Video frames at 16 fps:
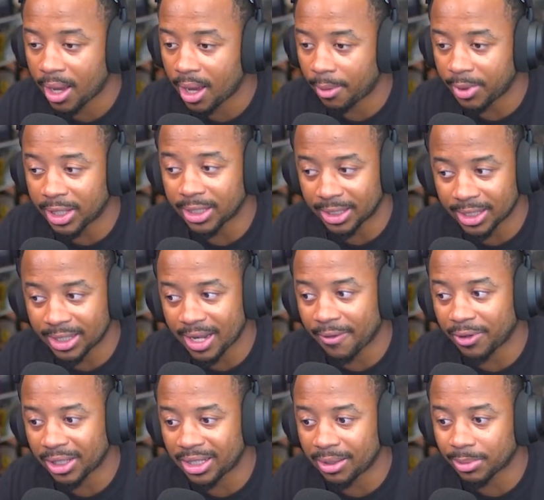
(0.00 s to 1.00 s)
because this
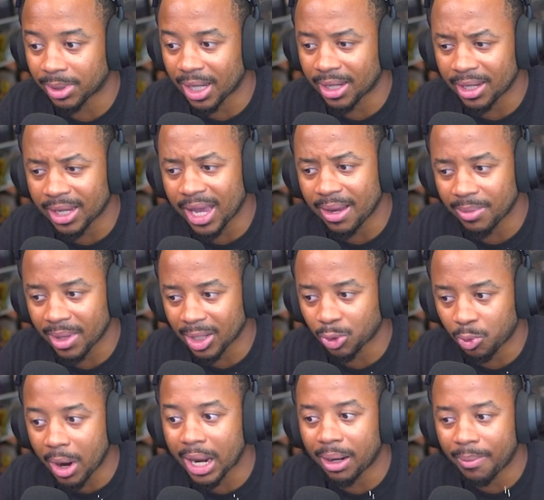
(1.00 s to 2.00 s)
definitely seems like a game
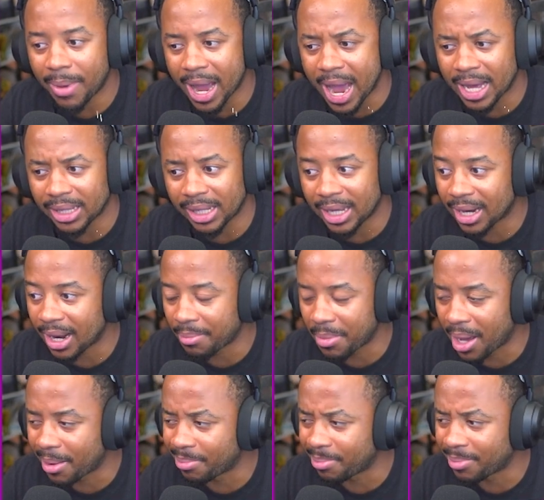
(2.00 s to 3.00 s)
that's right up my alley.
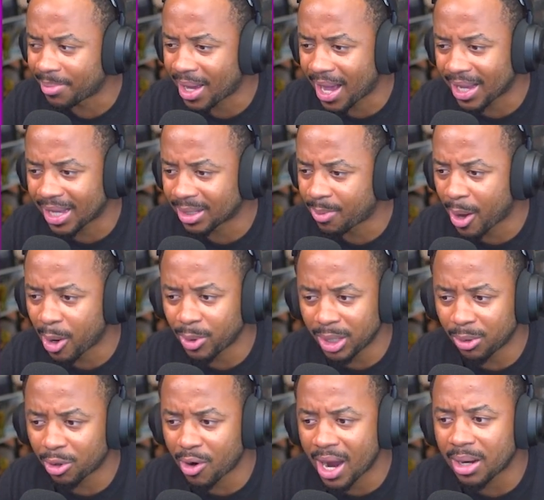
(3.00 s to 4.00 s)
And I guess my only
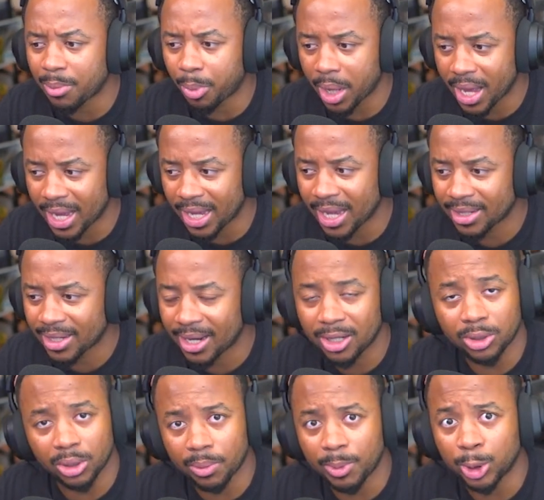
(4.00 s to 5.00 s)
regret in playing it is that it
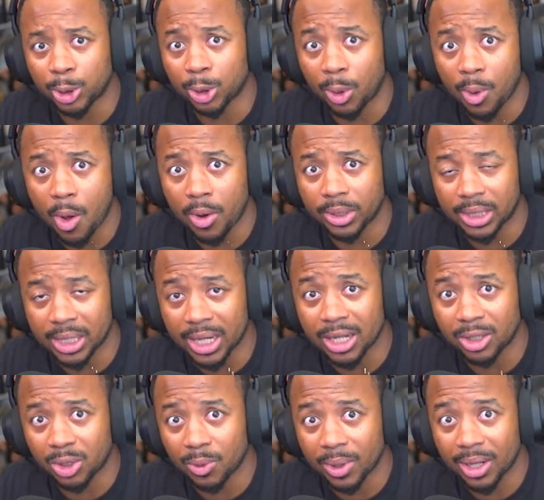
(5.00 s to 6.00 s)
took me so long to
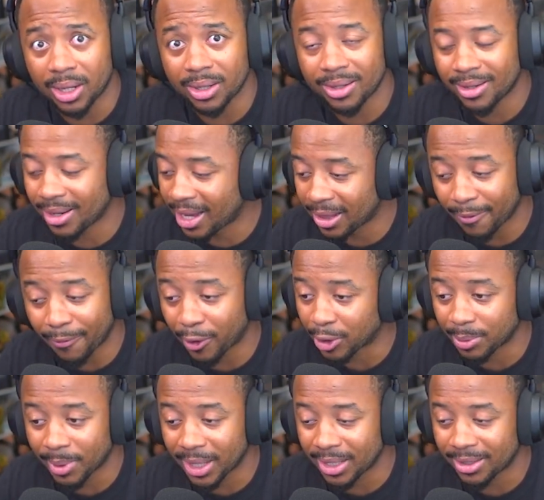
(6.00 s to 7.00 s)
get to it in the
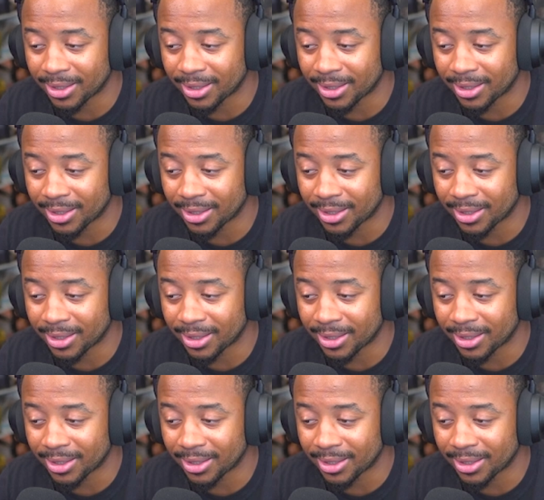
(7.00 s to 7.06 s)
first place.